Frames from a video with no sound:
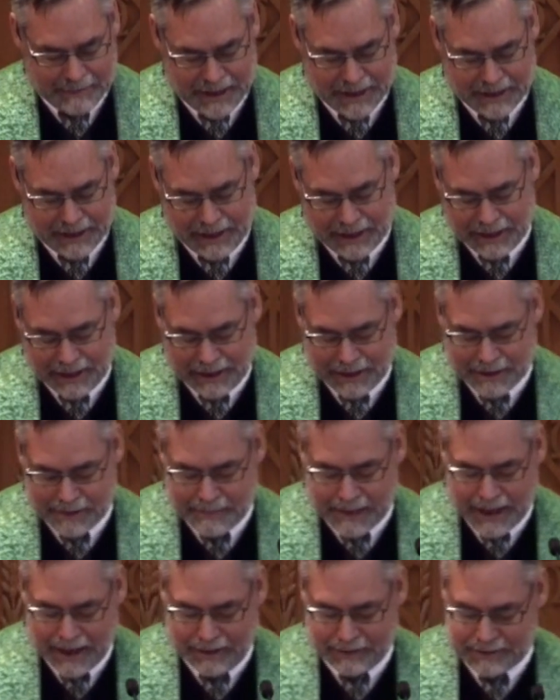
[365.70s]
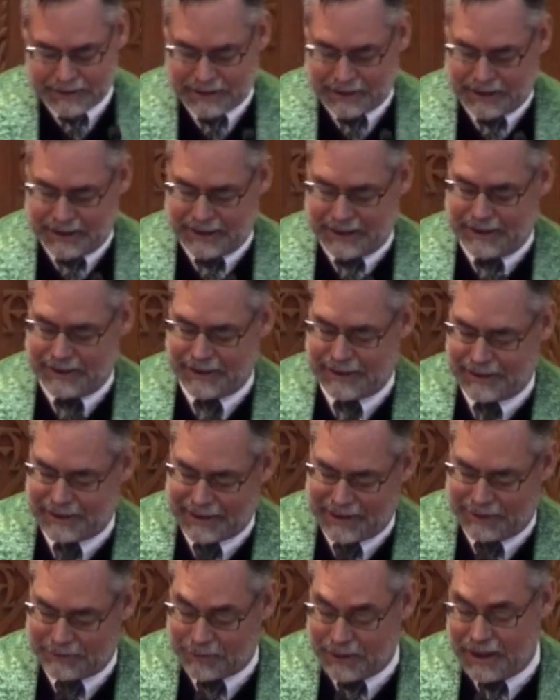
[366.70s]
me thinking about
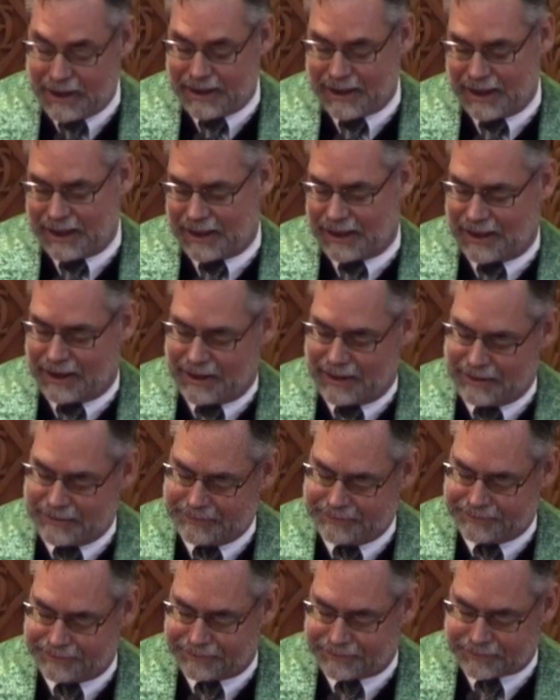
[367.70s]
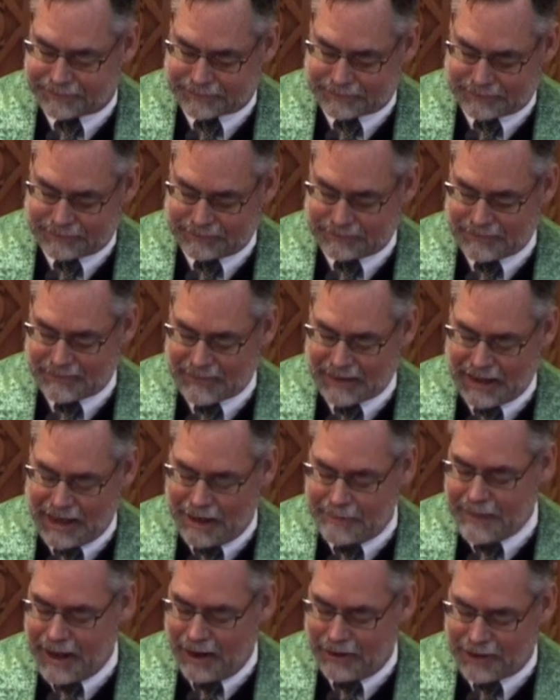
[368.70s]
and rethinking
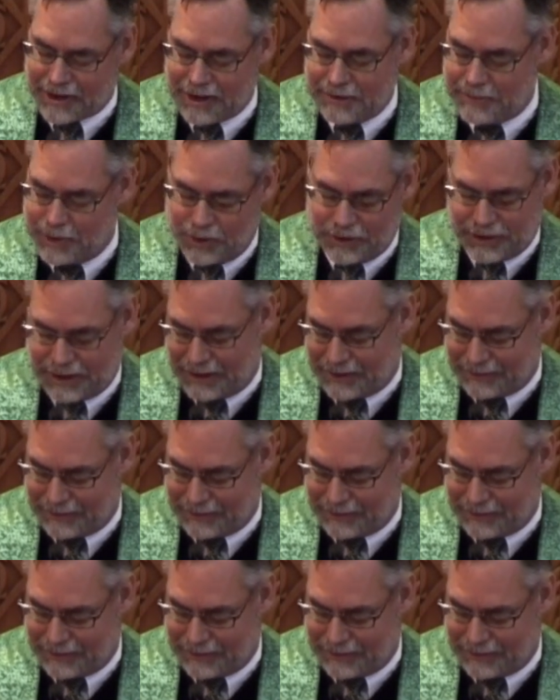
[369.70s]
about communion.